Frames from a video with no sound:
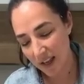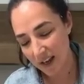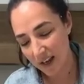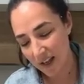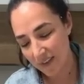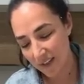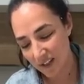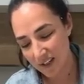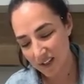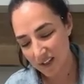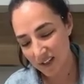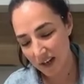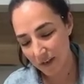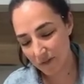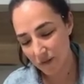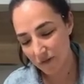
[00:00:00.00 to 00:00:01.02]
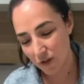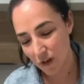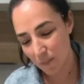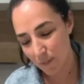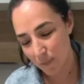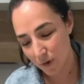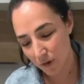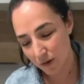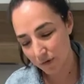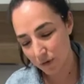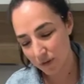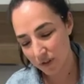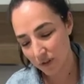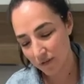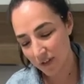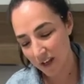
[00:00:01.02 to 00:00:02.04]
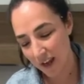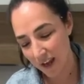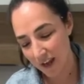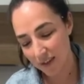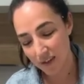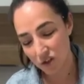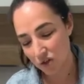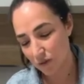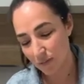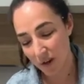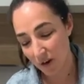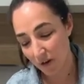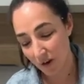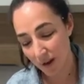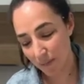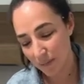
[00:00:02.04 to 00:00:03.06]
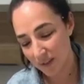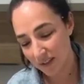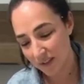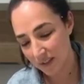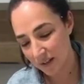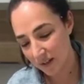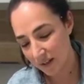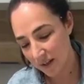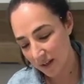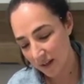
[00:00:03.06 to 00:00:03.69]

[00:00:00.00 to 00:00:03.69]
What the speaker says: And at the end of the day, if you've got a beautiful soft cake, there should be crumbs.